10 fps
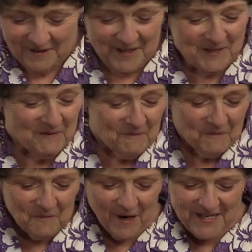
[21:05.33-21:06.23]
was
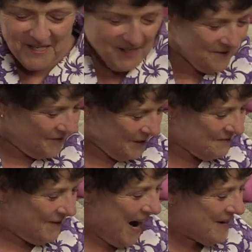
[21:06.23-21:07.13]
wonderful,
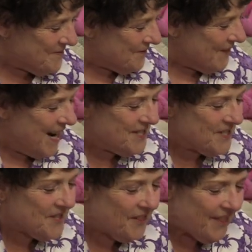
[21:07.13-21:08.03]
my
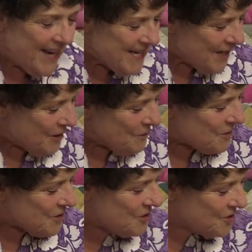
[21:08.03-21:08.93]
friends. Thank you
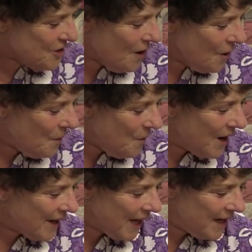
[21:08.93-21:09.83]
so
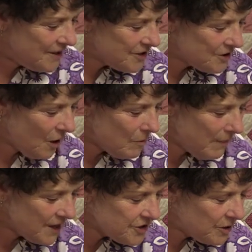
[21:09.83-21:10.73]

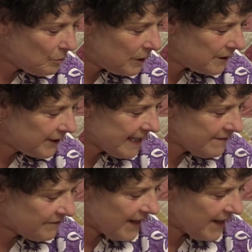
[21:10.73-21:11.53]
much, and we'll leave